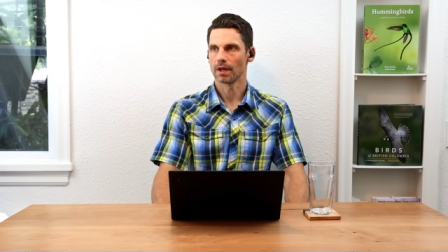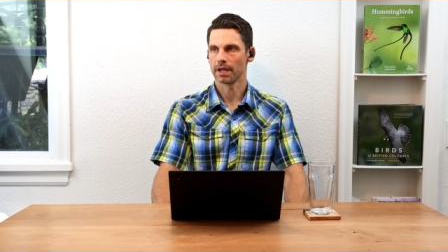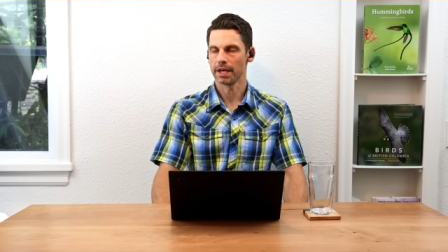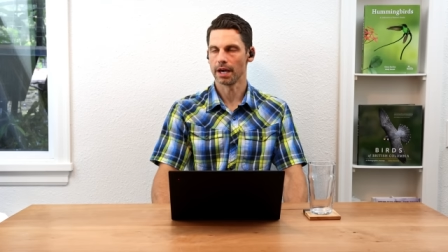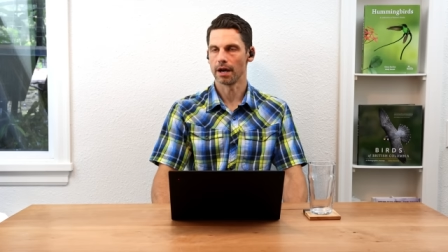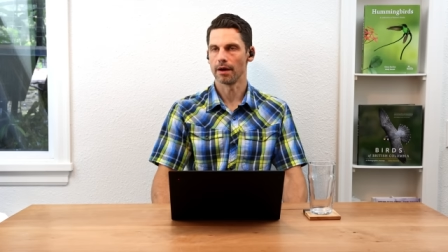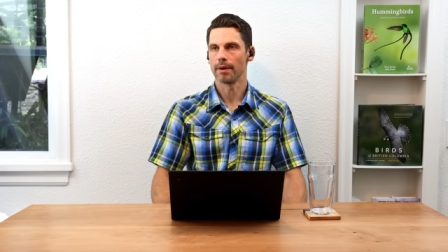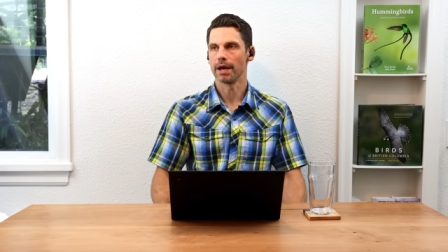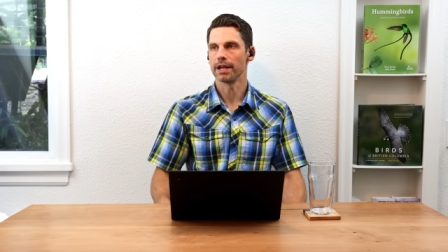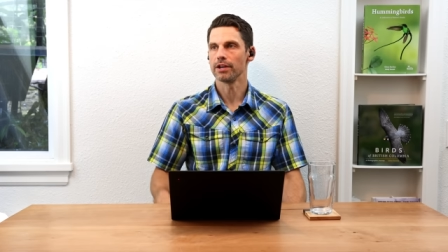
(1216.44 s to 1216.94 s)

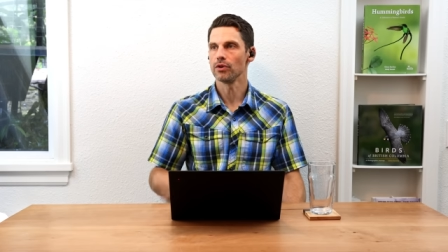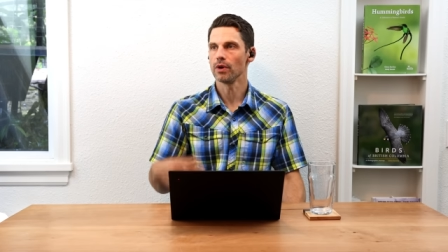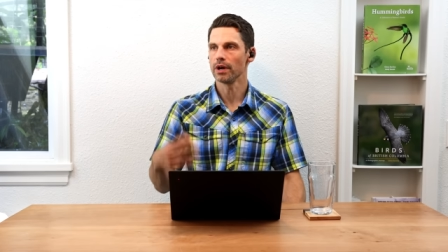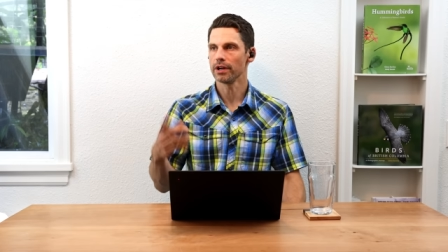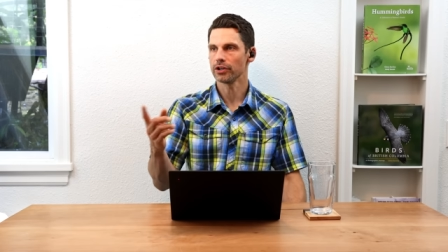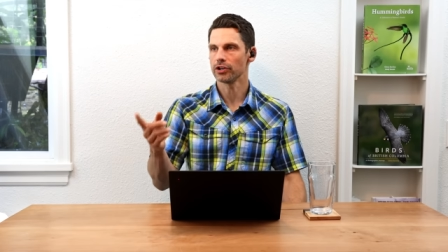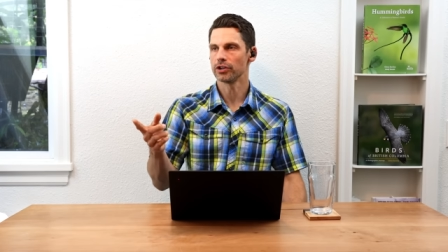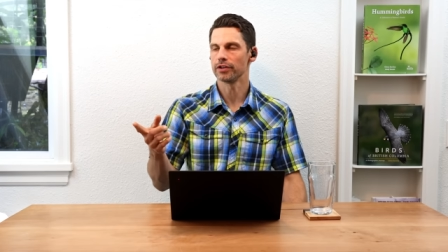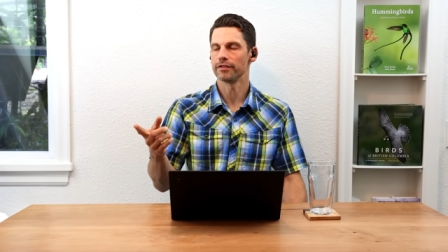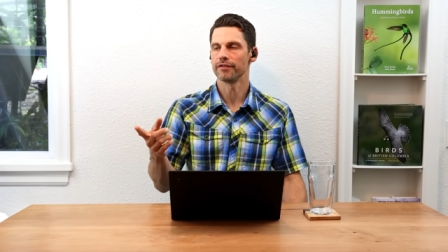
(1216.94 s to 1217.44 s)
Yeah, and you
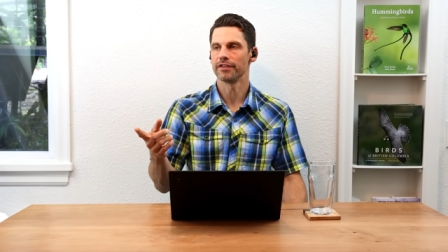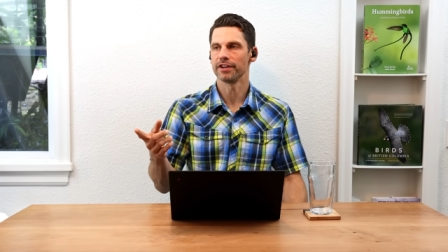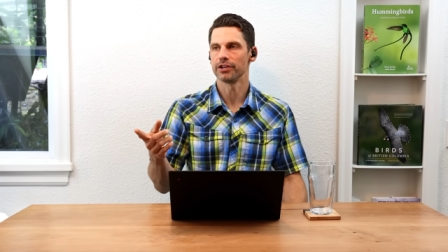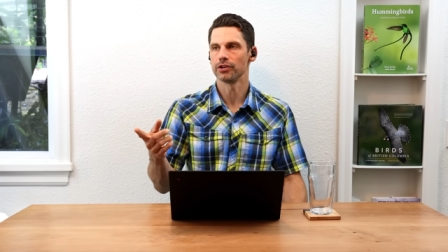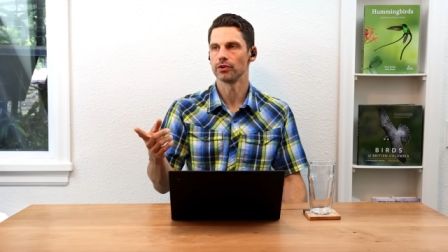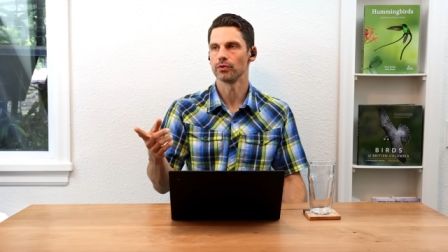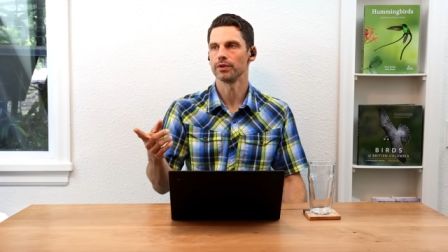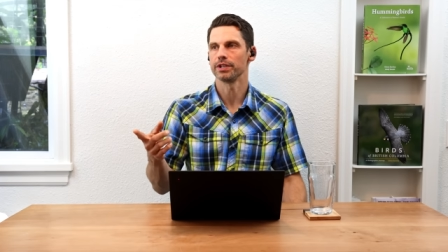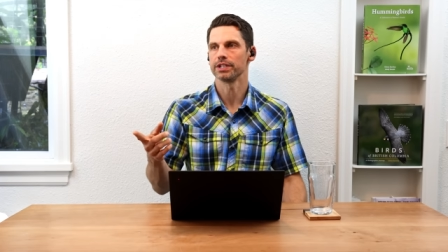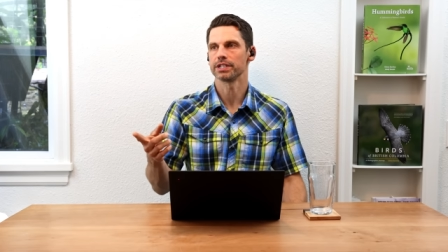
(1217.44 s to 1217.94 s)
had a good
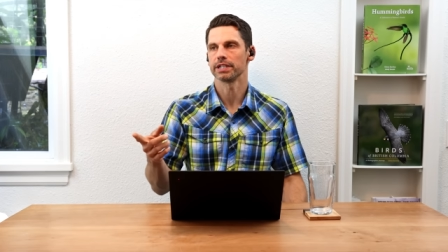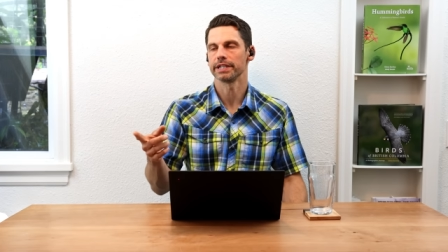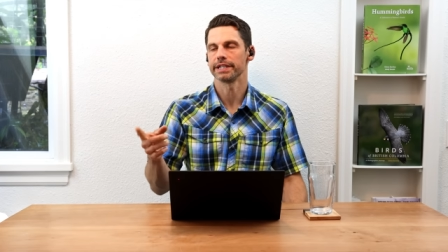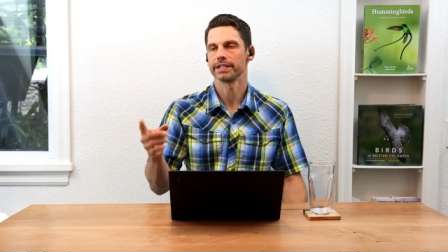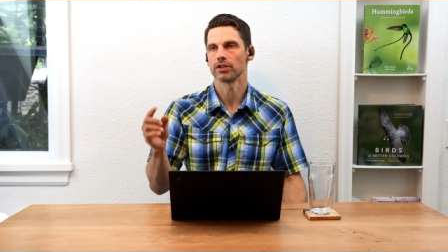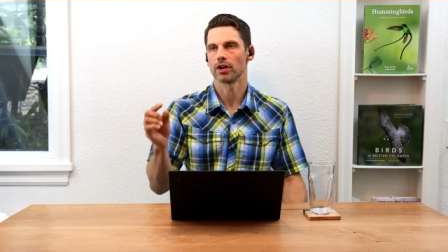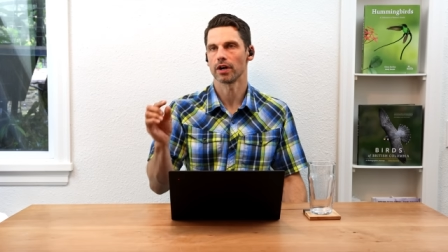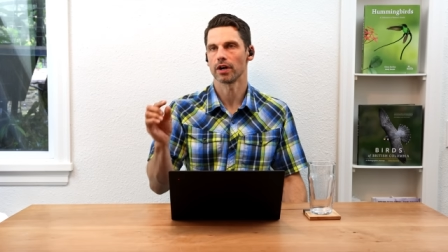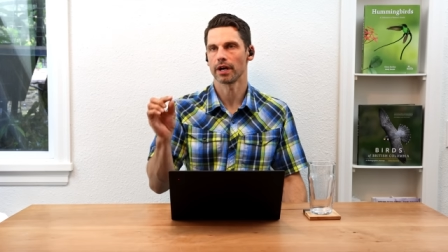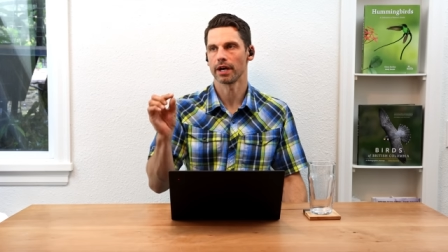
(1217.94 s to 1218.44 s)
video recently
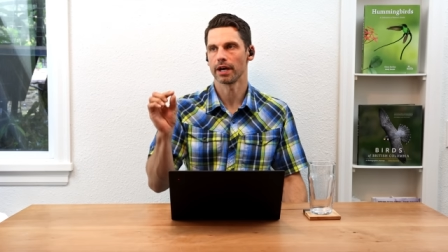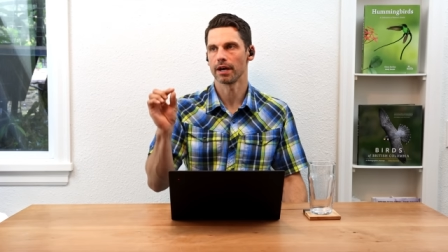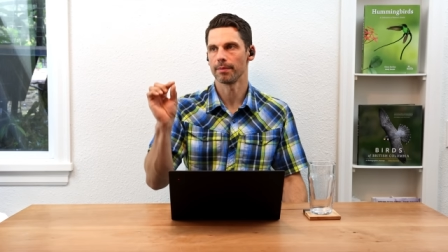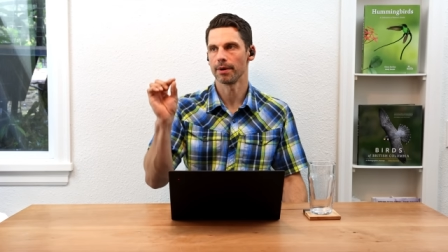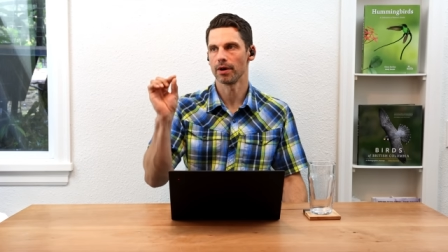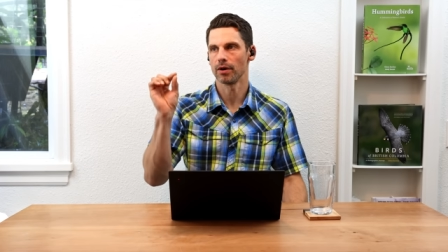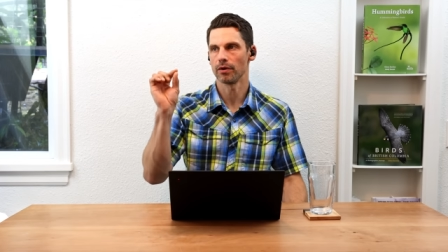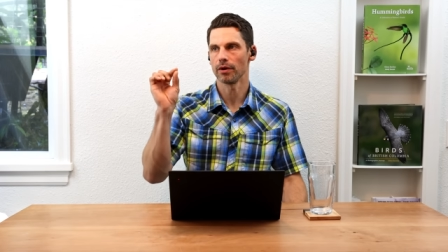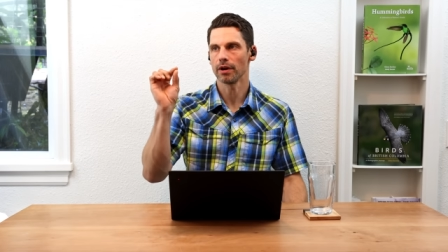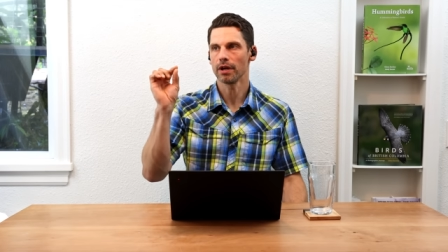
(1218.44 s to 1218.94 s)
talking
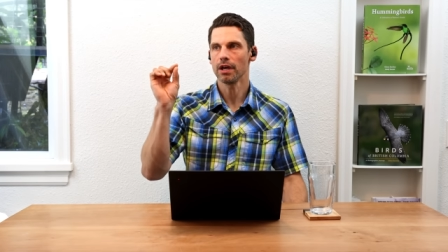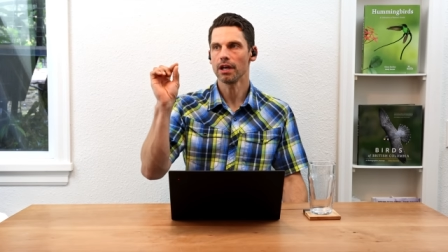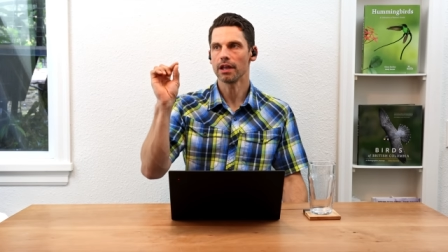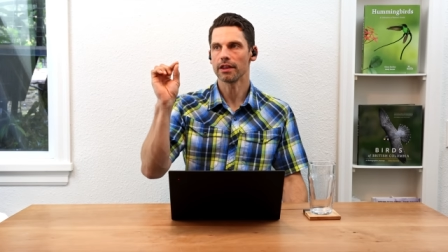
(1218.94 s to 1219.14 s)
about